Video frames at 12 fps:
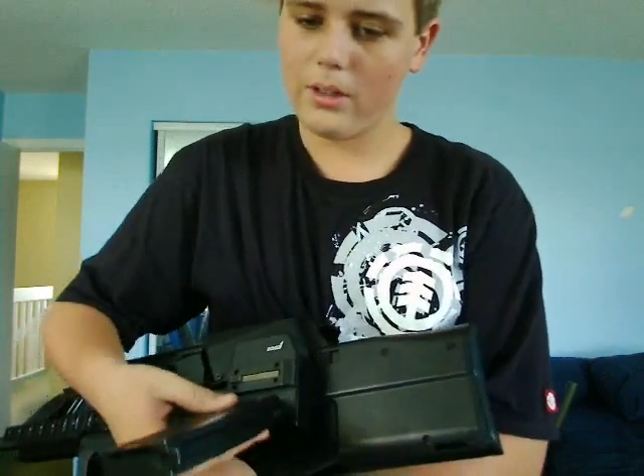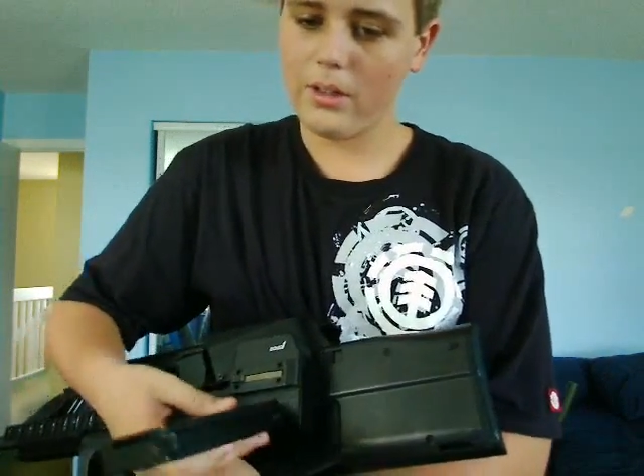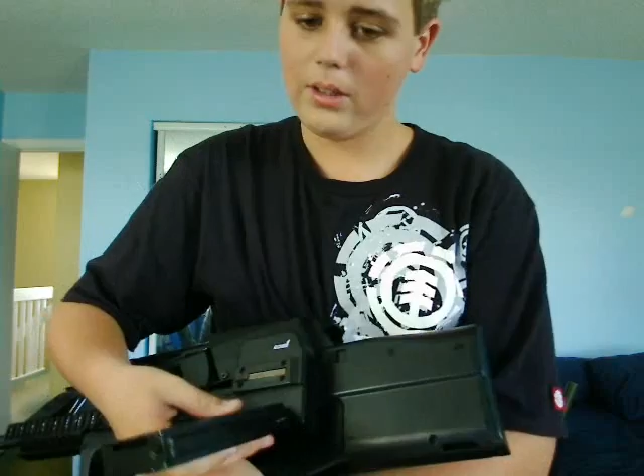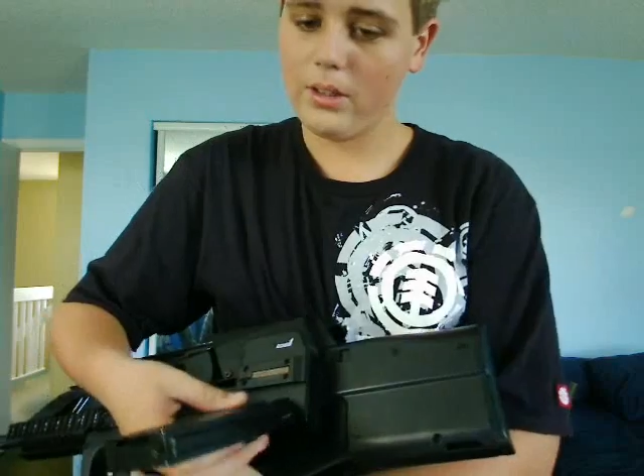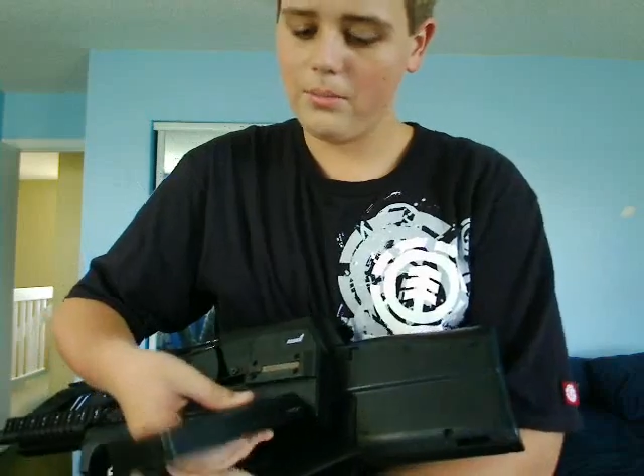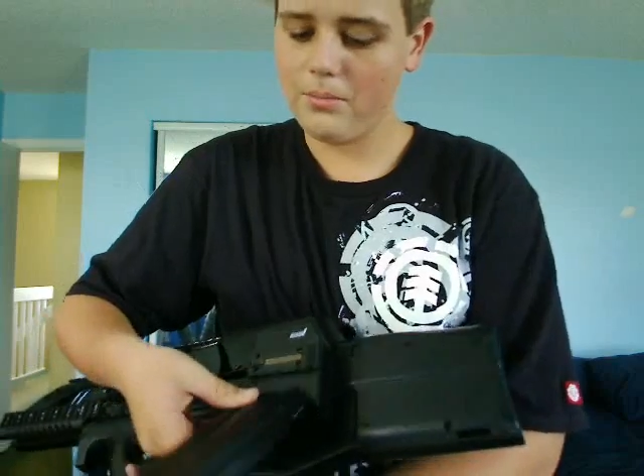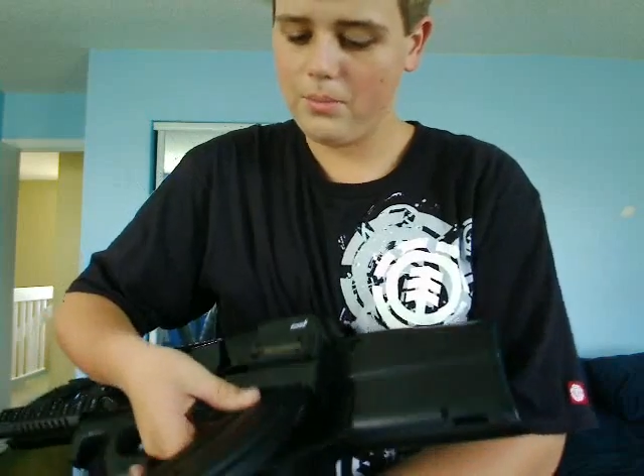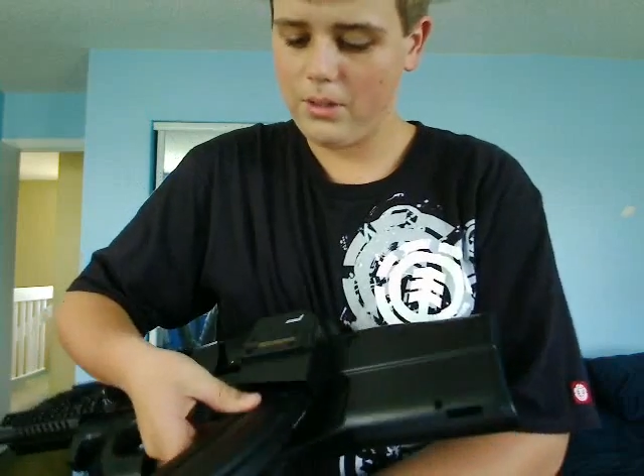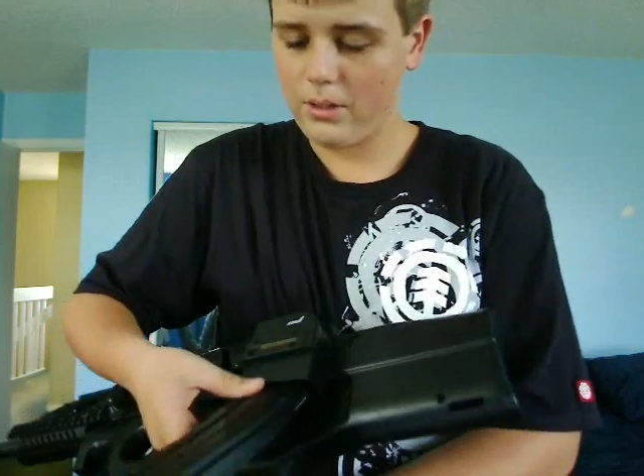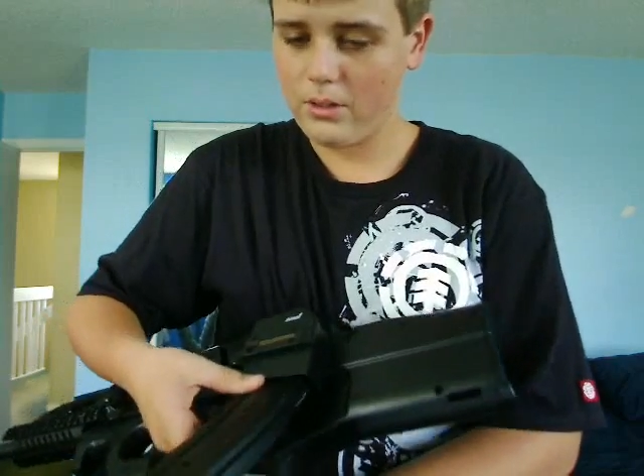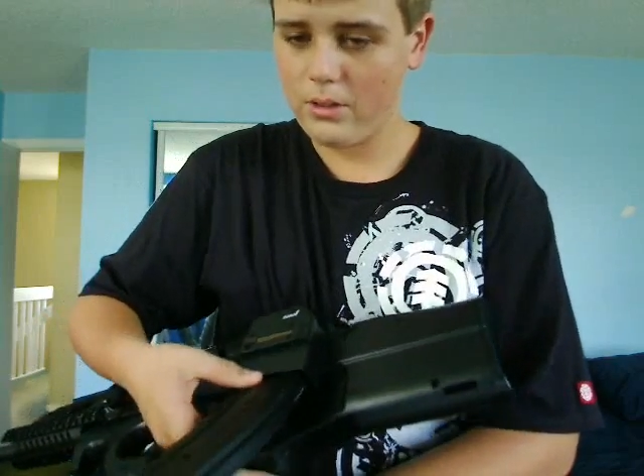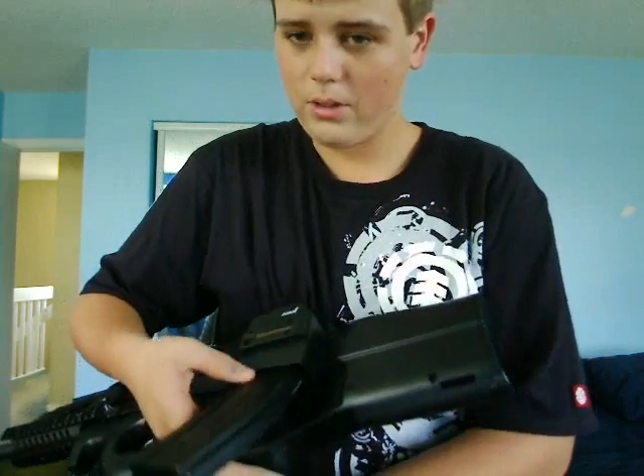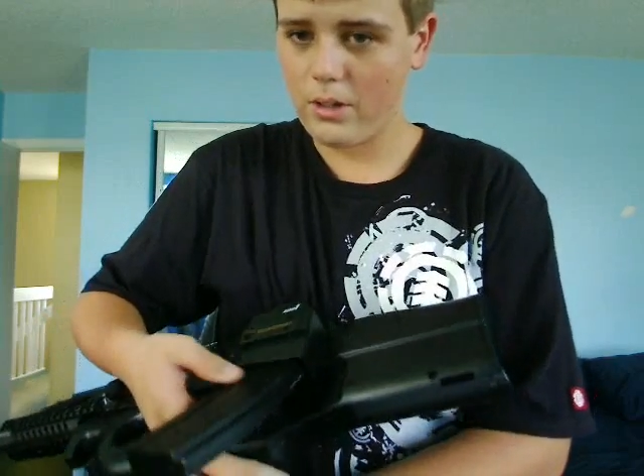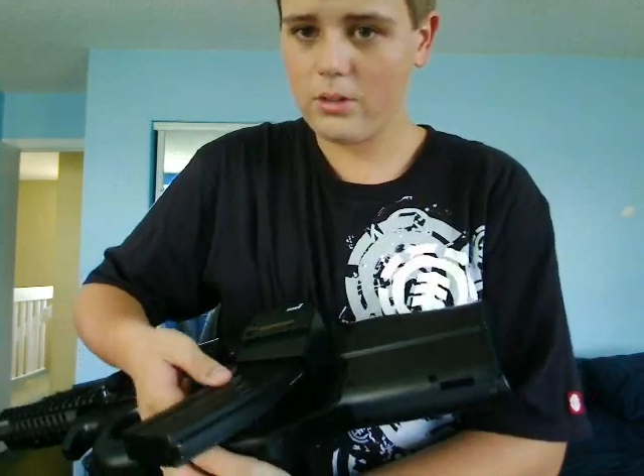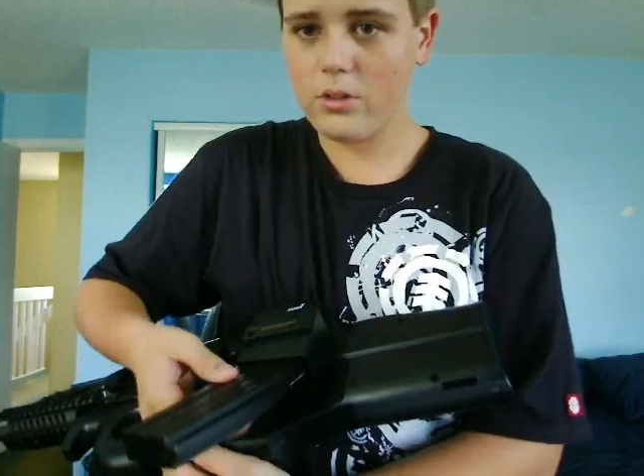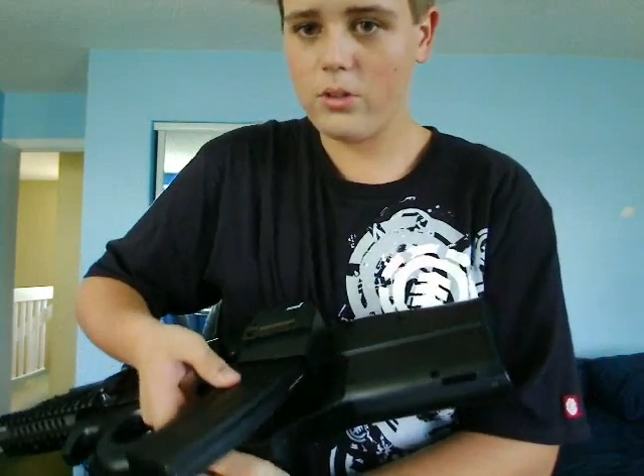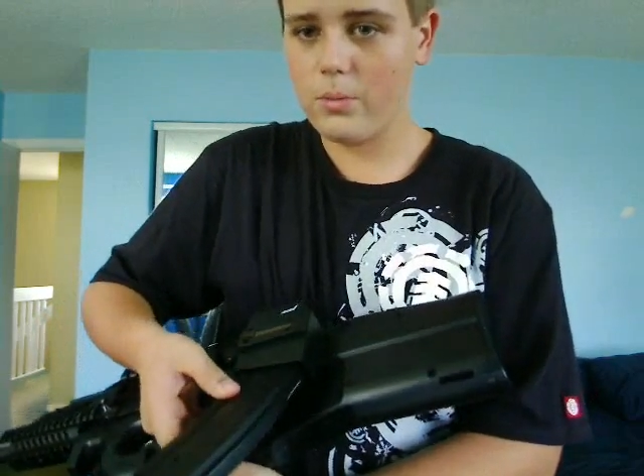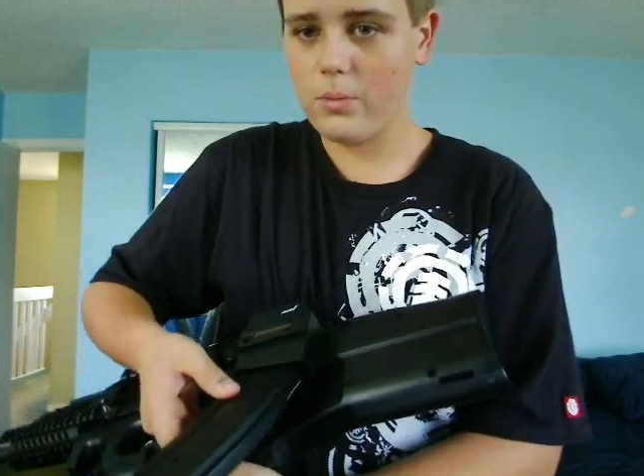like I'm being kind of
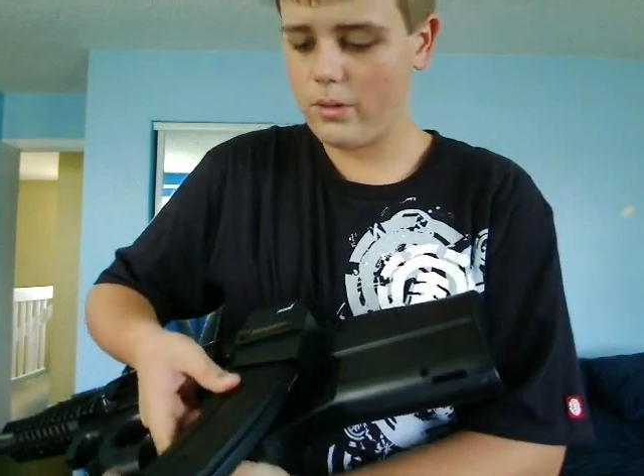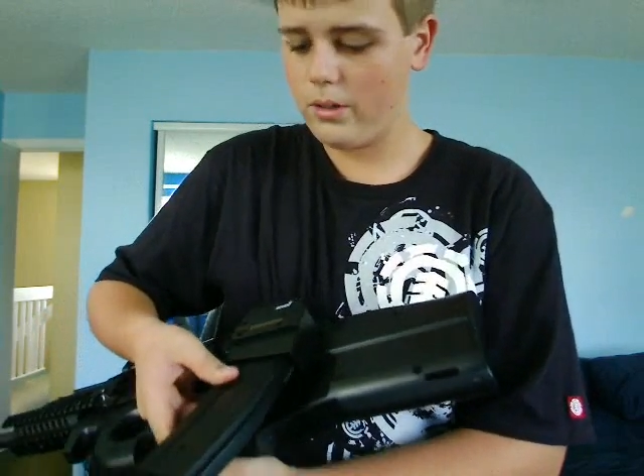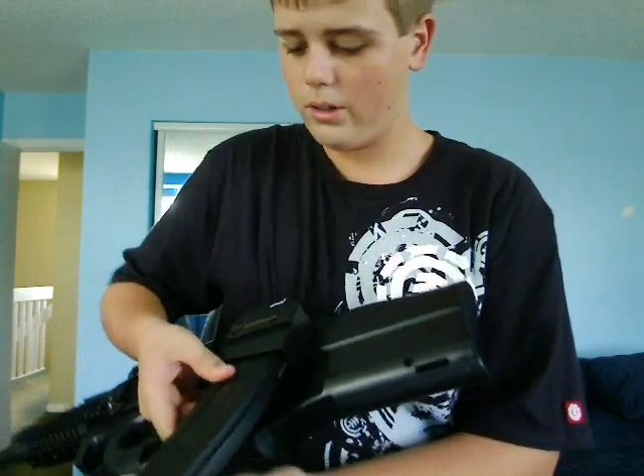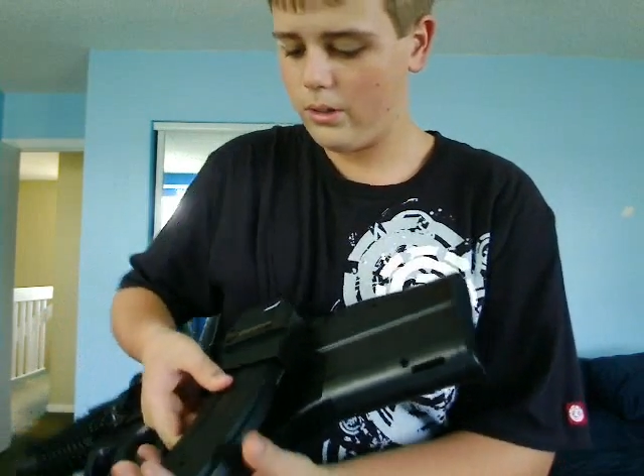stupid right